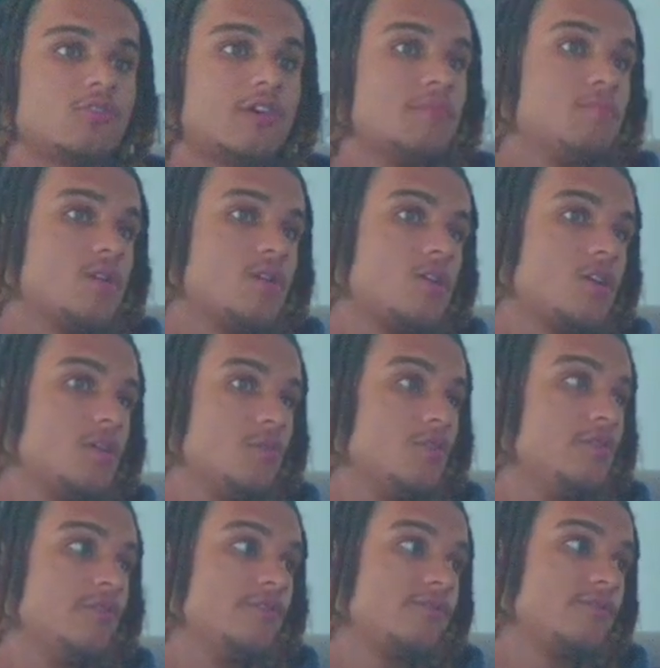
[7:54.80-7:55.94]
grandma come
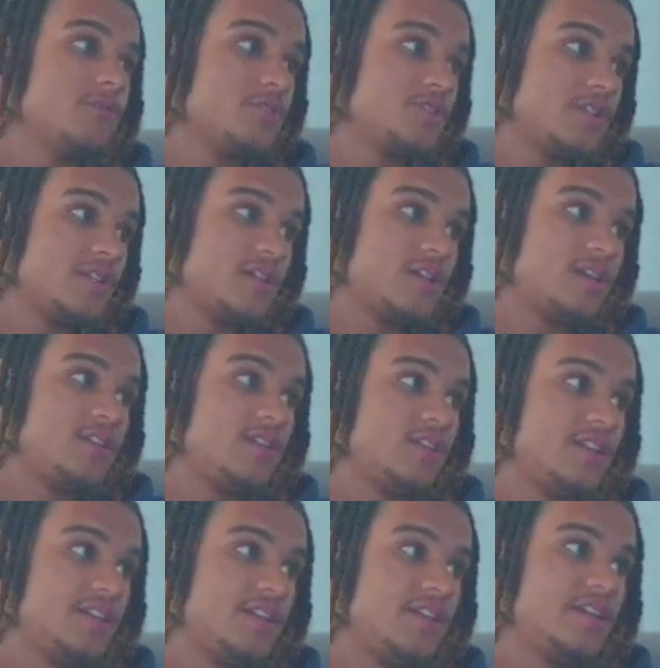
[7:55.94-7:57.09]
over from Trinidad
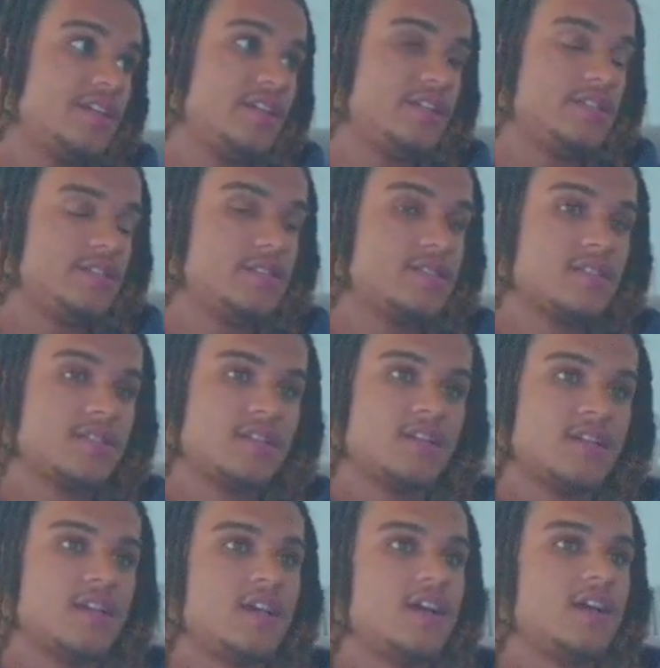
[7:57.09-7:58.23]
in the '80s.
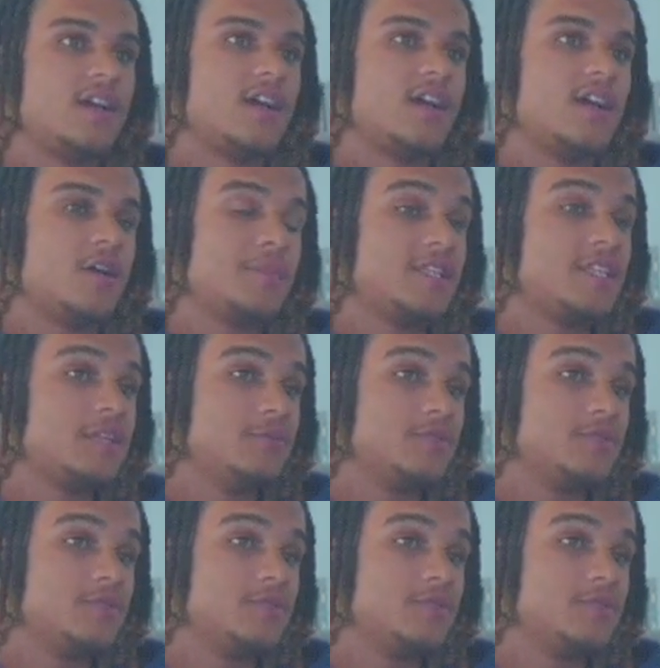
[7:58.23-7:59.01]
My dad